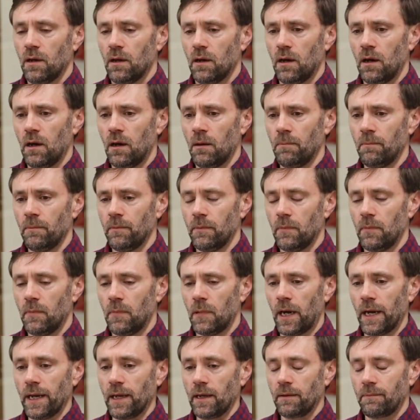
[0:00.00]

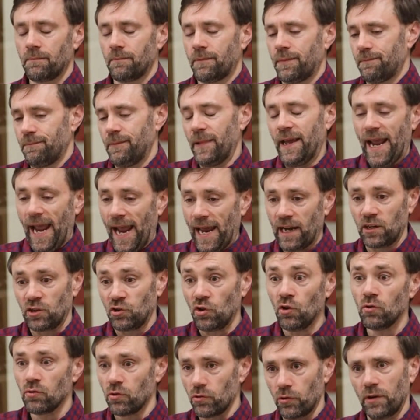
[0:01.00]
My
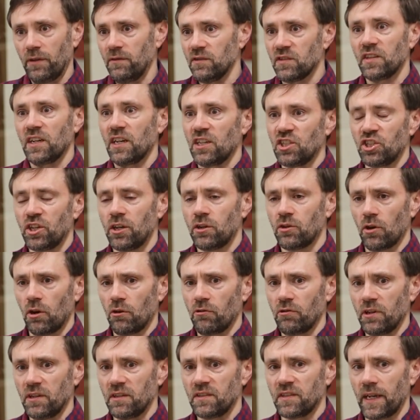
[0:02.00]
anecdotal evidence that I shared
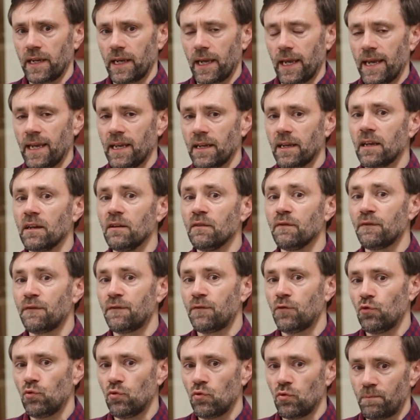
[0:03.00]
already is like it can
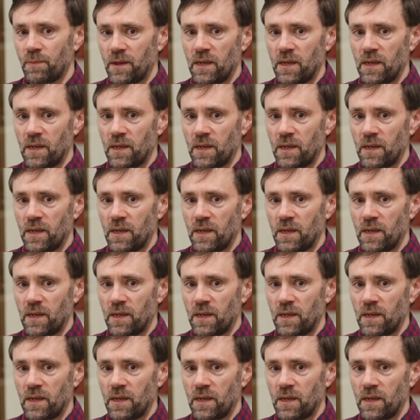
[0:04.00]
fool